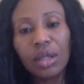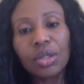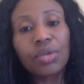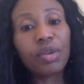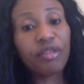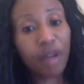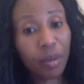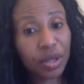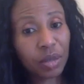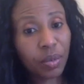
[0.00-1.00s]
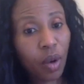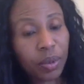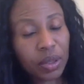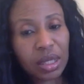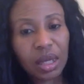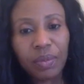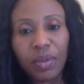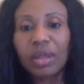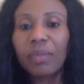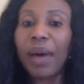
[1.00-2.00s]
to refurbish the property,
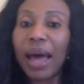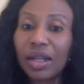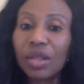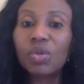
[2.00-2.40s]
but the banks,